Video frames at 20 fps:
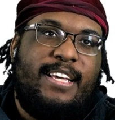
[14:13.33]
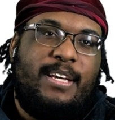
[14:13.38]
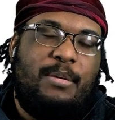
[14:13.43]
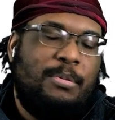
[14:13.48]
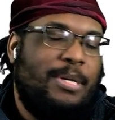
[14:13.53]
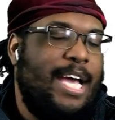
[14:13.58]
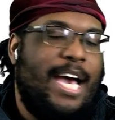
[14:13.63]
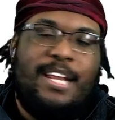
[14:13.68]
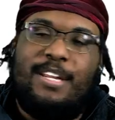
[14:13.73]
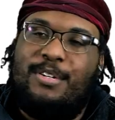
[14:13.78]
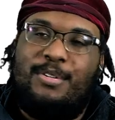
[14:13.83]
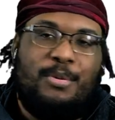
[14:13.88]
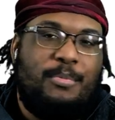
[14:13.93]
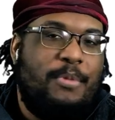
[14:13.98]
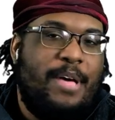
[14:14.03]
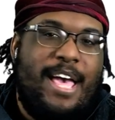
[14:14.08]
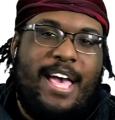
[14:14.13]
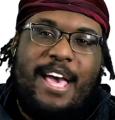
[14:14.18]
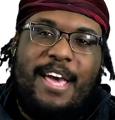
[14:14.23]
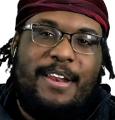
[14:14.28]
We gotta do
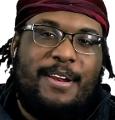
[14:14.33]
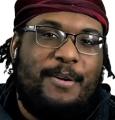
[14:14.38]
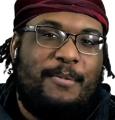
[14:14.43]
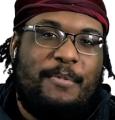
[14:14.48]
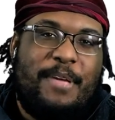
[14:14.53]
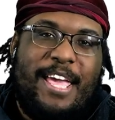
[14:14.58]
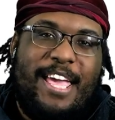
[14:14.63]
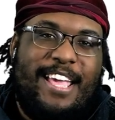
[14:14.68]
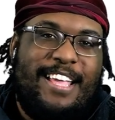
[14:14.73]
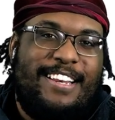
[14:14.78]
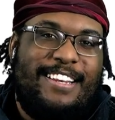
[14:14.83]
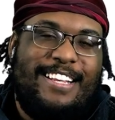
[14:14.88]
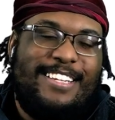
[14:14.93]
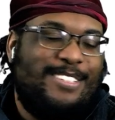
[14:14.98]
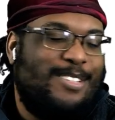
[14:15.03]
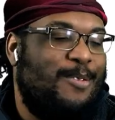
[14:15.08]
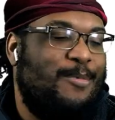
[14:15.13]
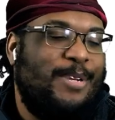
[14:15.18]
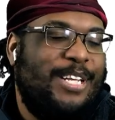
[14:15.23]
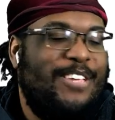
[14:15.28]
better,
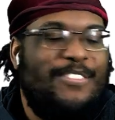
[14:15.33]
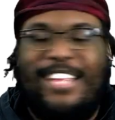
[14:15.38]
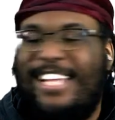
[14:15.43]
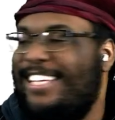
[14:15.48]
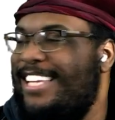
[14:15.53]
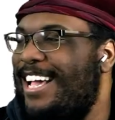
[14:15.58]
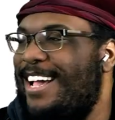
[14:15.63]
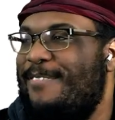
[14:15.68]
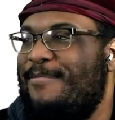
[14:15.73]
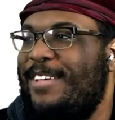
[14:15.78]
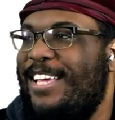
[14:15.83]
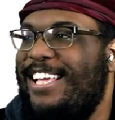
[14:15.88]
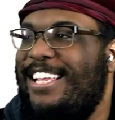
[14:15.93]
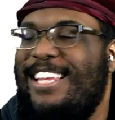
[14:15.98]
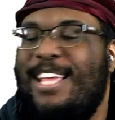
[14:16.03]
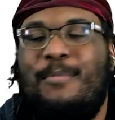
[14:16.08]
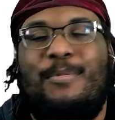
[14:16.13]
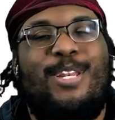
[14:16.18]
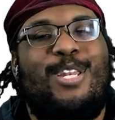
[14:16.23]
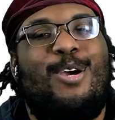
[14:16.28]
man. I'm gonna leave it at that, man.
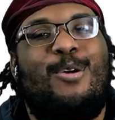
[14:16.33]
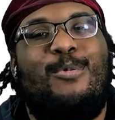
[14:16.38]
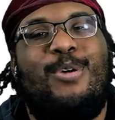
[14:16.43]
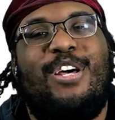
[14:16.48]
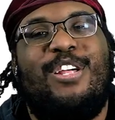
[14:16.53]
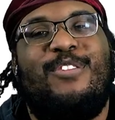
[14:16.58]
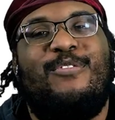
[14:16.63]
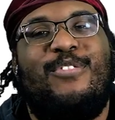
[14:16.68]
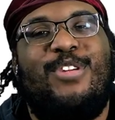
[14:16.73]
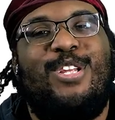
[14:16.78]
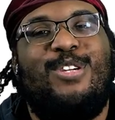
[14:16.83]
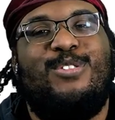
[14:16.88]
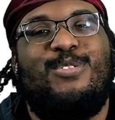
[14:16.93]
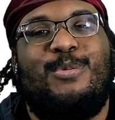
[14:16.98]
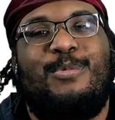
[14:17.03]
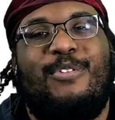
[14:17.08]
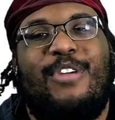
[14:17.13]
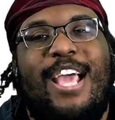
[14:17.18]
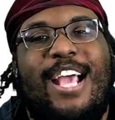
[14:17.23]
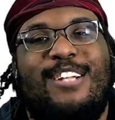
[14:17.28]
Let me know what other videos I
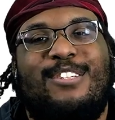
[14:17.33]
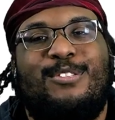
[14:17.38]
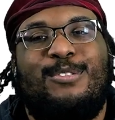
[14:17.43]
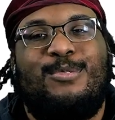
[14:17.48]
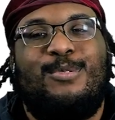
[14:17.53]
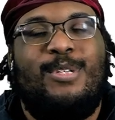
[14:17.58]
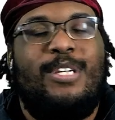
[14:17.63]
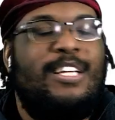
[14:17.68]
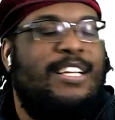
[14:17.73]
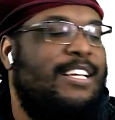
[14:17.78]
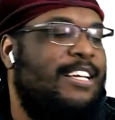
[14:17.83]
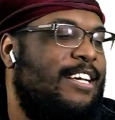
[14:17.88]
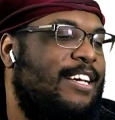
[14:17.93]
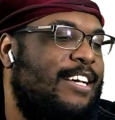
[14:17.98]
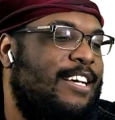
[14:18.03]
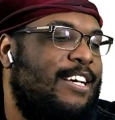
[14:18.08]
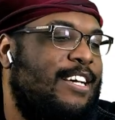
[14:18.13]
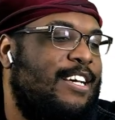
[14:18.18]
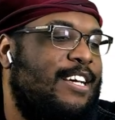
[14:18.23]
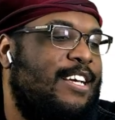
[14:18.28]
want to react to.
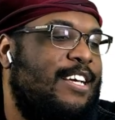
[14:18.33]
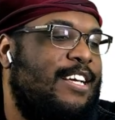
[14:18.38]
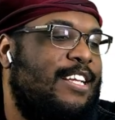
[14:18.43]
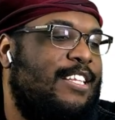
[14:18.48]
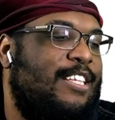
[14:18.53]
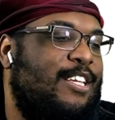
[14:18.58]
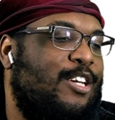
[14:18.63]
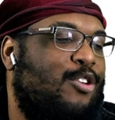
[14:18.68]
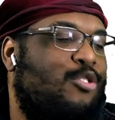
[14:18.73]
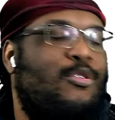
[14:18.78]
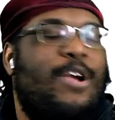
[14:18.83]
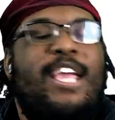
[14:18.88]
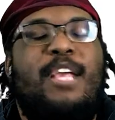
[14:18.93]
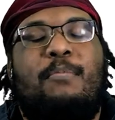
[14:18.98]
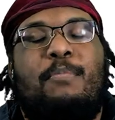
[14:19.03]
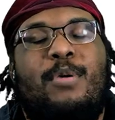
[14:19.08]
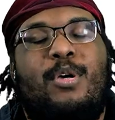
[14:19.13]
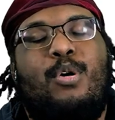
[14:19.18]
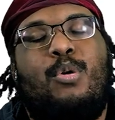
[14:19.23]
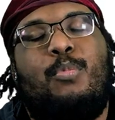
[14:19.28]
The
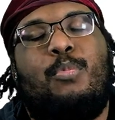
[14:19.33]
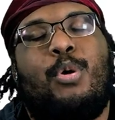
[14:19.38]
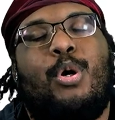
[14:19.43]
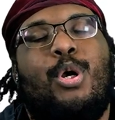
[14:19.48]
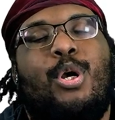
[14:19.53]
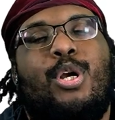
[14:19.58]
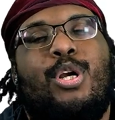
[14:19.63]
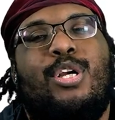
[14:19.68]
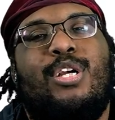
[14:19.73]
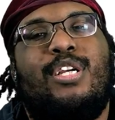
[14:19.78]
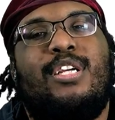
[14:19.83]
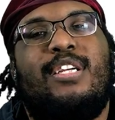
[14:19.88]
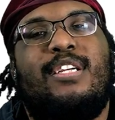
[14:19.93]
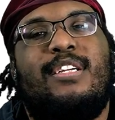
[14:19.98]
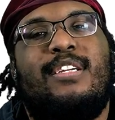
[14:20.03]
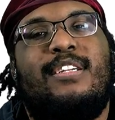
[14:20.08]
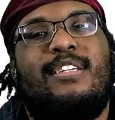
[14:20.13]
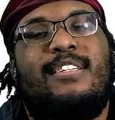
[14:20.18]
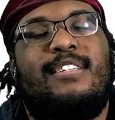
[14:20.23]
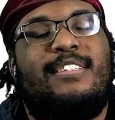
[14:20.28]
Great Bill Burr,
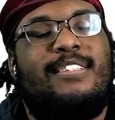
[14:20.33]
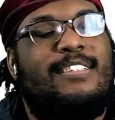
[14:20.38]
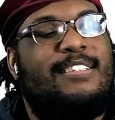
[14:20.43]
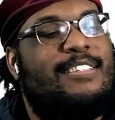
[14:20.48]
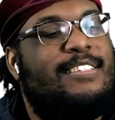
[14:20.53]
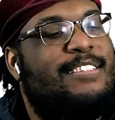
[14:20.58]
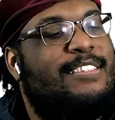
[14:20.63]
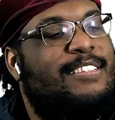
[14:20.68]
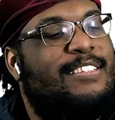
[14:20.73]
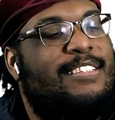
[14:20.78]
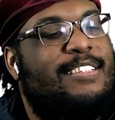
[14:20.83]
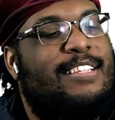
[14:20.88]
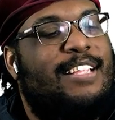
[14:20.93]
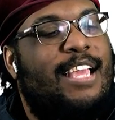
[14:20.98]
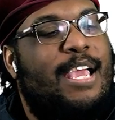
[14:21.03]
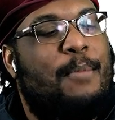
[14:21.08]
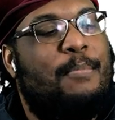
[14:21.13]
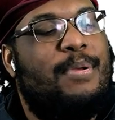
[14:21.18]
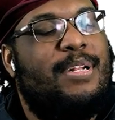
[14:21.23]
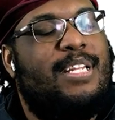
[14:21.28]

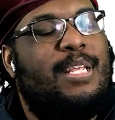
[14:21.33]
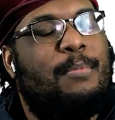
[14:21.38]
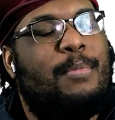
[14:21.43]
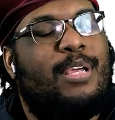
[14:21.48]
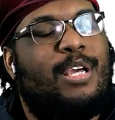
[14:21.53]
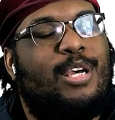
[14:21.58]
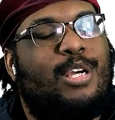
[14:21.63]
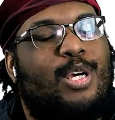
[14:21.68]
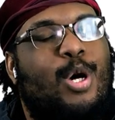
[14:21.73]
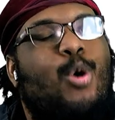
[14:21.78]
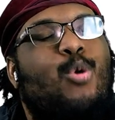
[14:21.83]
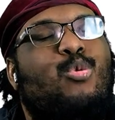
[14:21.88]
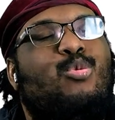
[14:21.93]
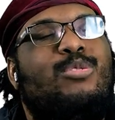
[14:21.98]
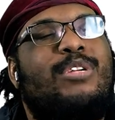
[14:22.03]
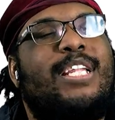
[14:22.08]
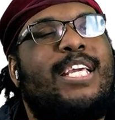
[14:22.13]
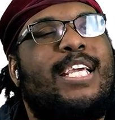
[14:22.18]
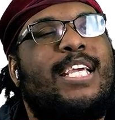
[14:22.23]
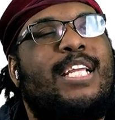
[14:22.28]
Epidemic of
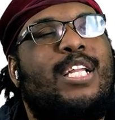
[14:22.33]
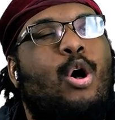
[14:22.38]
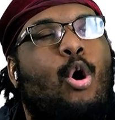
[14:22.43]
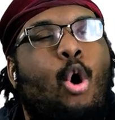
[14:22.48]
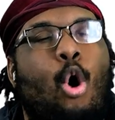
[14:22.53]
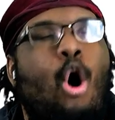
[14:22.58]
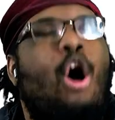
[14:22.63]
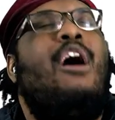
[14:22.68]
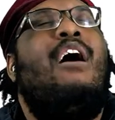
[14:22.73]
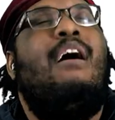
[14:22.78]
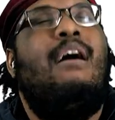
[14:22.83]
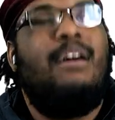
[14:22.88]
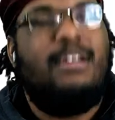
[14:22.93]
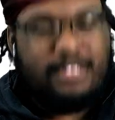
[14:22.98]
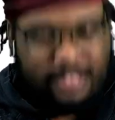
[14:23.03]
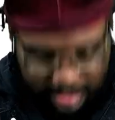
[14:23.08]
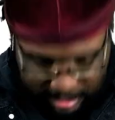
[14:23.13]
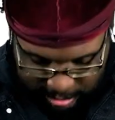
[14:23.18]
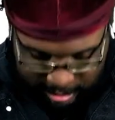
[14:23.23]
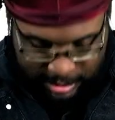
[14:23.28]
Gold Digging
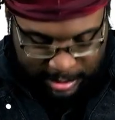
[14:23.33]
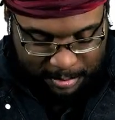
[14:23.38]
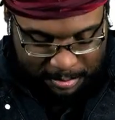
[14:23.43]
Horse.